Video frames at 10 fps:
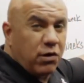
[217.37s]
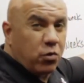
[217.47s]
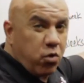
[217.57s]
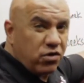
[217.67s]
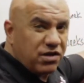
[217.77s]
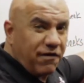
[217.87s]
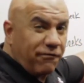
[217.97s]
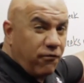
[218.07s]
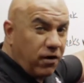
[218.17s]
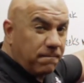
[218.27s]
3/4 of a
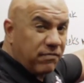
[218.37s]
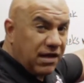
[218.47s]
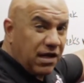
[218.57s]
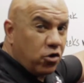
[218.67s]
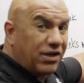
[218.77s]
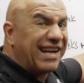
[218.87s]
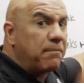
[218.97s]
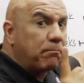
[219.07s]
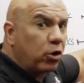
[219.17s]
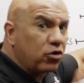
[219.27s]
foot. You're
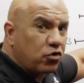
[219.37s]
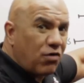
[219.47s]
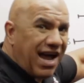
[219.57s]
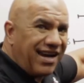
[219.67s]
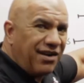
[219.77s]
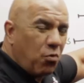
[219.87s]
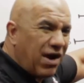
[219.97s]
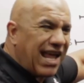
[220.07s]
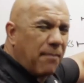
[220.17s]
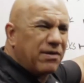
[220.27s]
getting per stride,
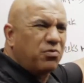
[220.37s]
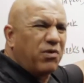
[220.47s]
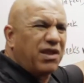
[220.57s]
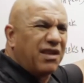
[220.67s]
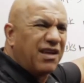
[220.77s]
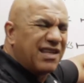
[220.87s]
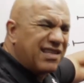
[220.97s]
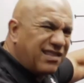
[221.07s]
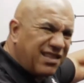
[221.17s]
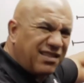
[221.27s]
what happens with
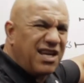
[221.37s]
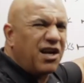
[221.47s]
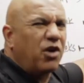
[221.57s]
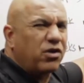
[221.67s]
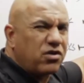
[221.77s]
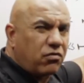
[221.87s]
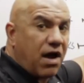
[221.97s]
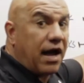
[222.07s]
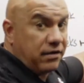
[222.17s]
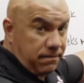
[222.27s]
1,600
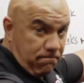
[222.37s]
strides?